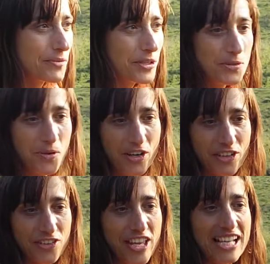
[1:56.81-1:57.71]
which were
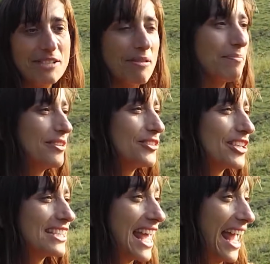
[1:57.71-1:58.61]
the things people
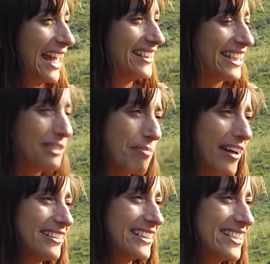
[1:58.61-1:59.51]
just had in
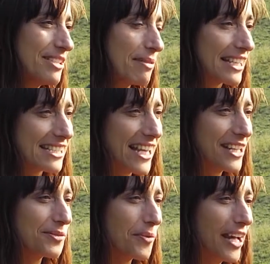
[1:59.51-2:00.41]
abundance because
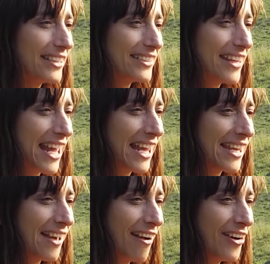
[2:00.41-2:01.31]
that's what
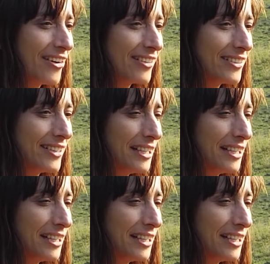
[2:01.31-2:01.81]
they are